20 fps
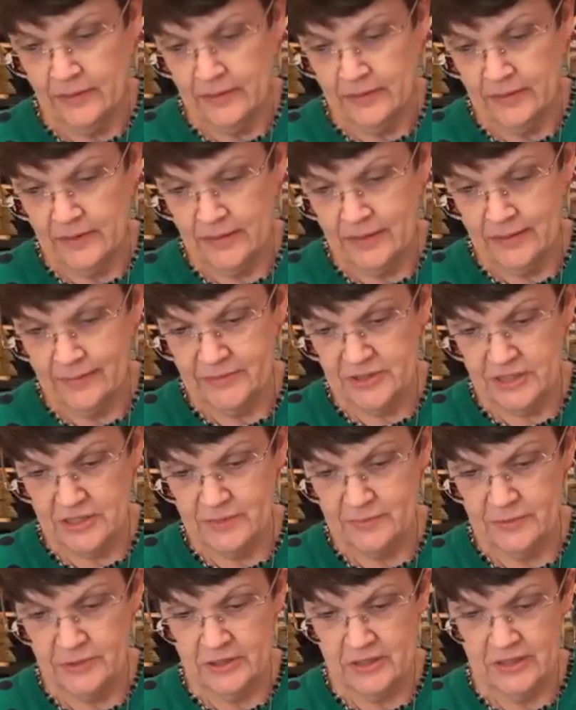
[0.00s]
And then I'm
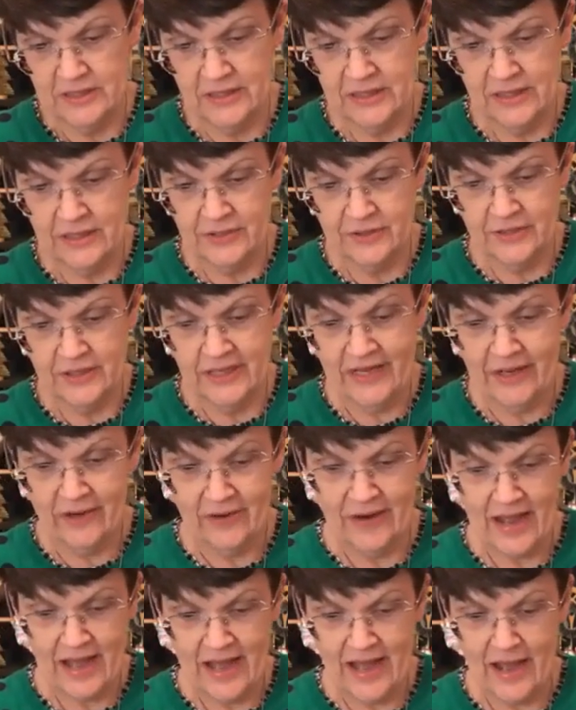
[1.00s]
just putting it under
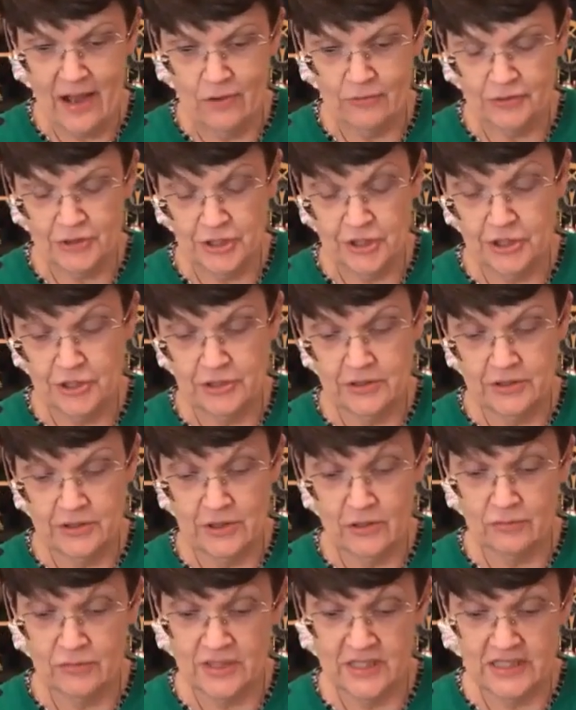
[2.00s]
here. Ouch.
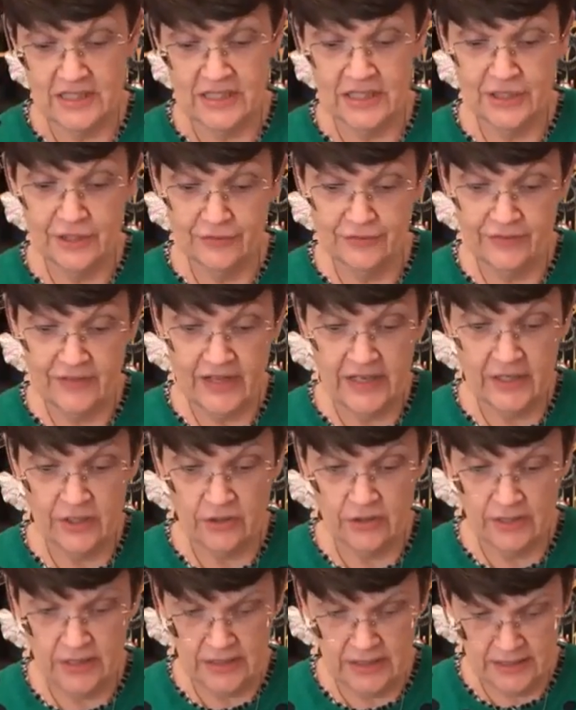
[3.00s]
Don't stick your
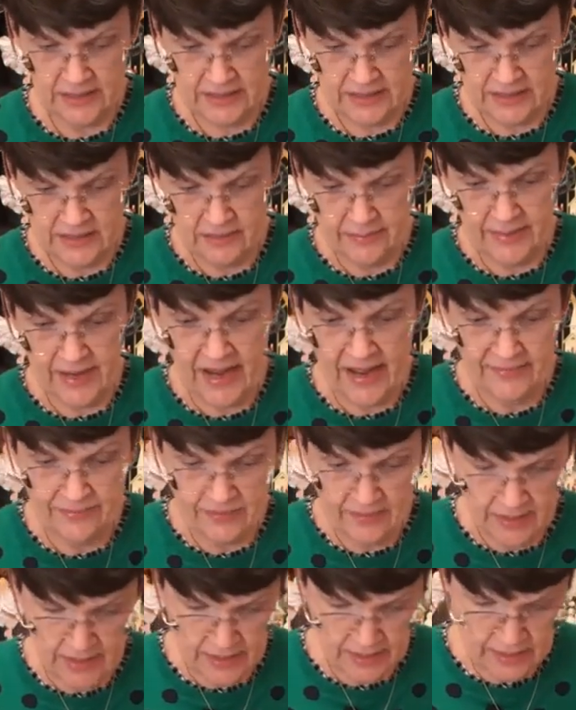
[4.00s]
finger in it. That's the bad
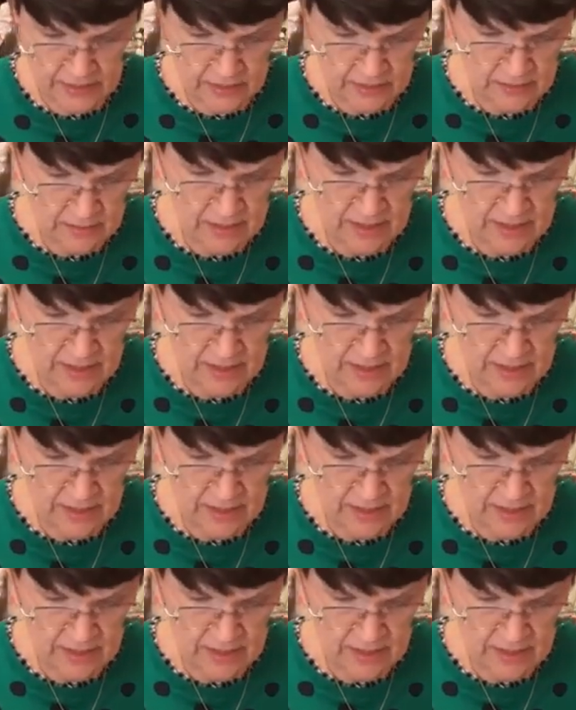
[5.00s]
thing.